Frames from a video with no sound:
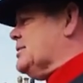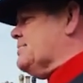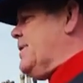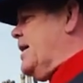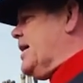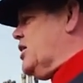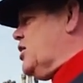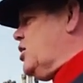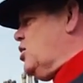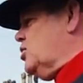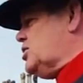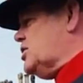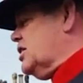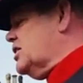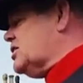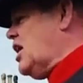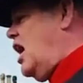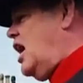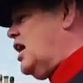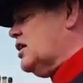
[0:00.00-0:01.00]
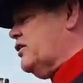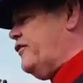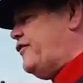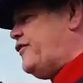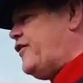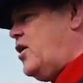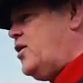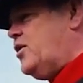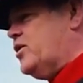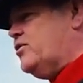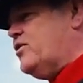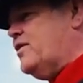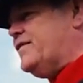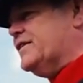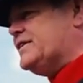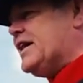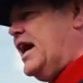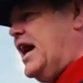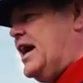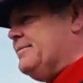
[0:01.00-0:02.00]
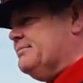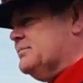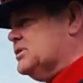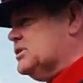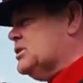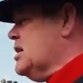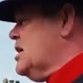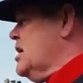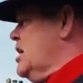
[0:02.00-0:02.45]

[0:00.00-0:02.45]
to make use of the tidal flow of the River Thames.